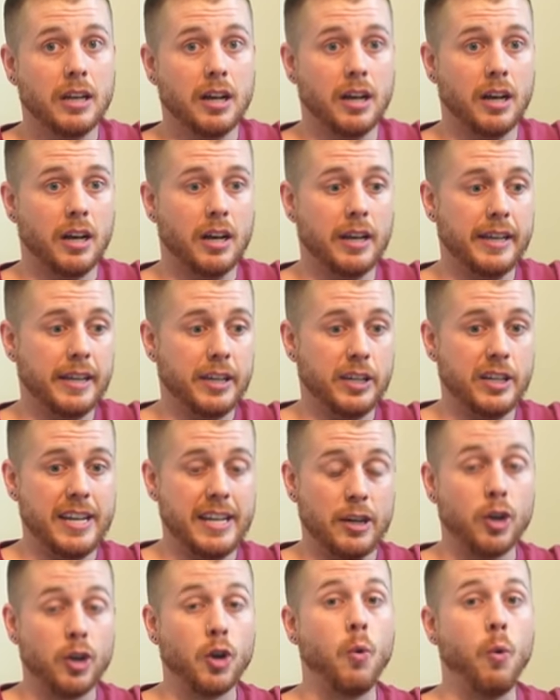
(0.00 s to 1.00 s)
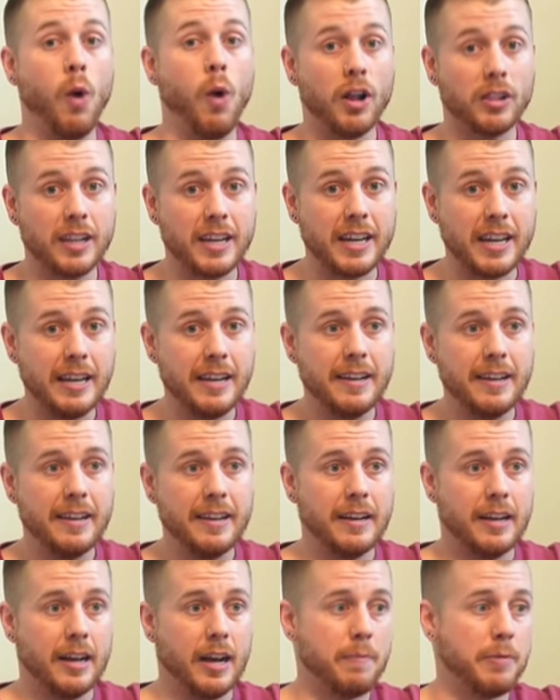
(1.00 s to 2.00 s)
uh, in in quality.
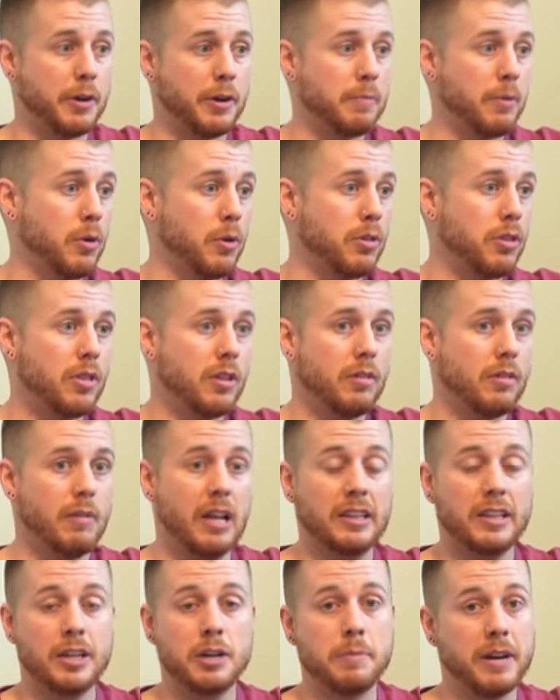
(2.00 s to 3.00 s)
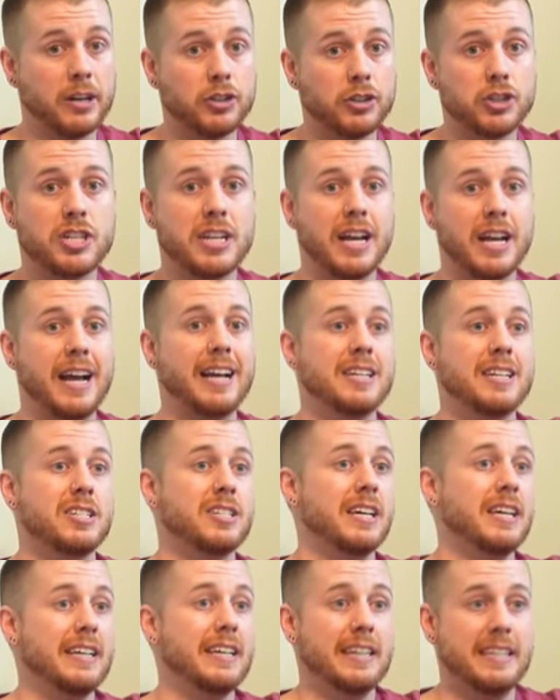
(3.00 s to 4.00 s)
Um, they're both a little bit undersized
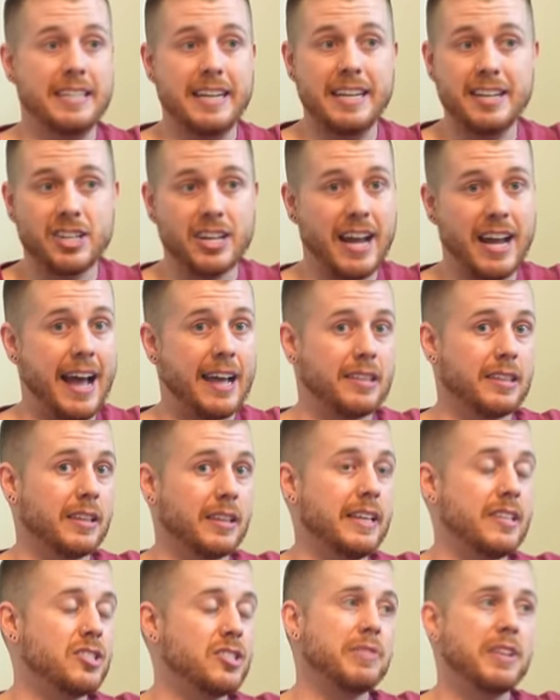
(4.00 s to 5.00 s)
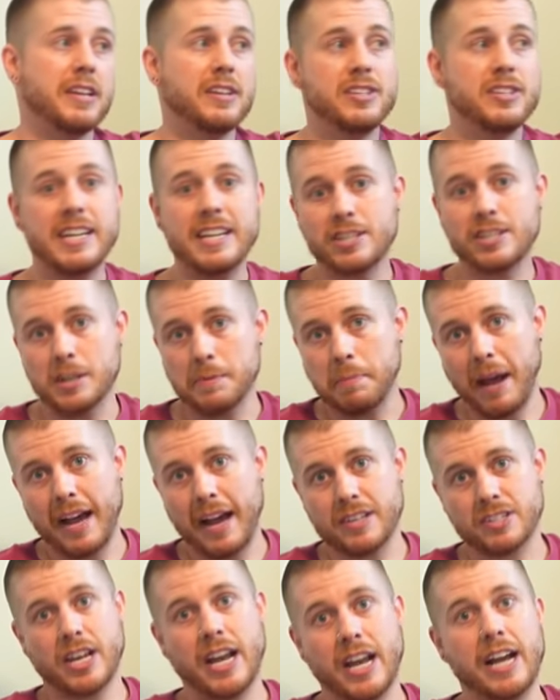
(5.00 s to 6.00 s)
decent athletes, decent
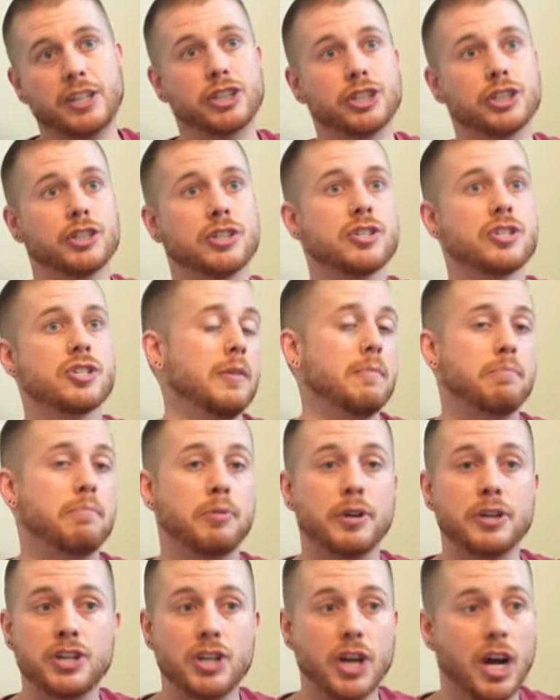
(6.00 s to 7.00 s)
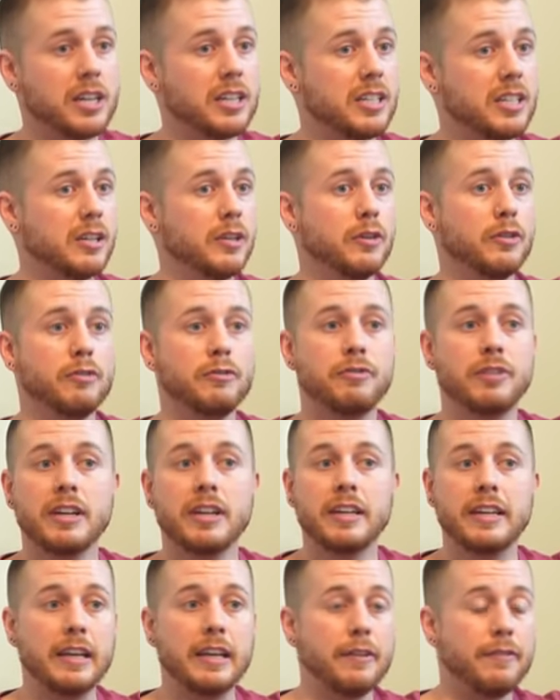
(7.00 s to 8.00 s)
pass catchers, productive,
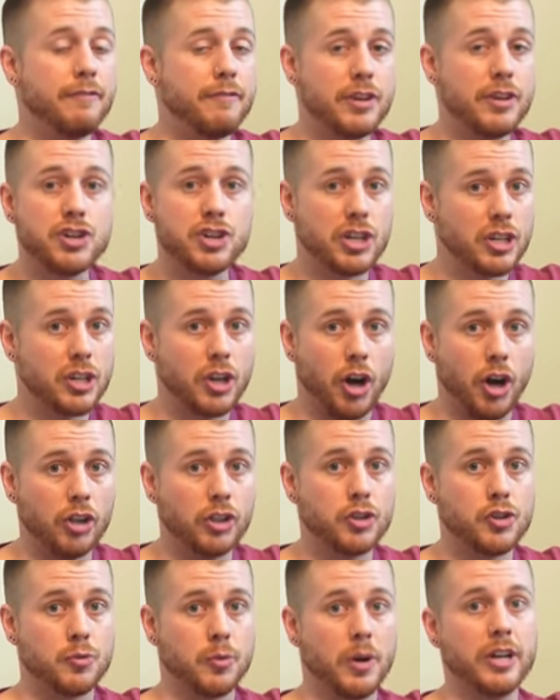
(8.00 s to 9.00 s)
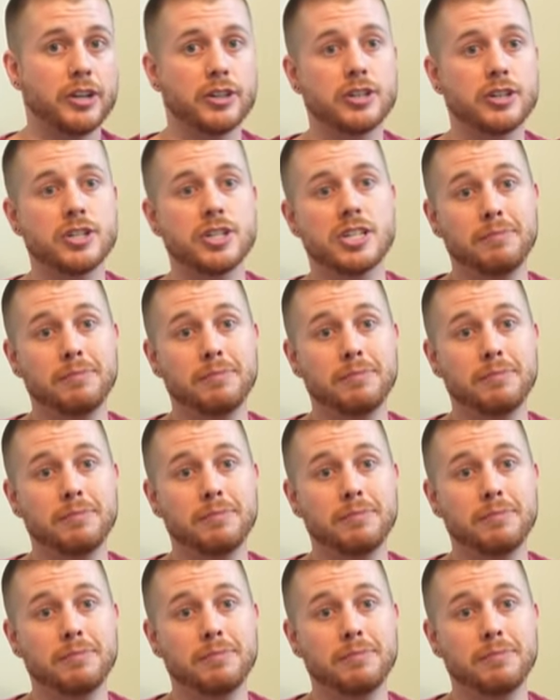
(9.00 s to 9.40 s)
efficient college runners.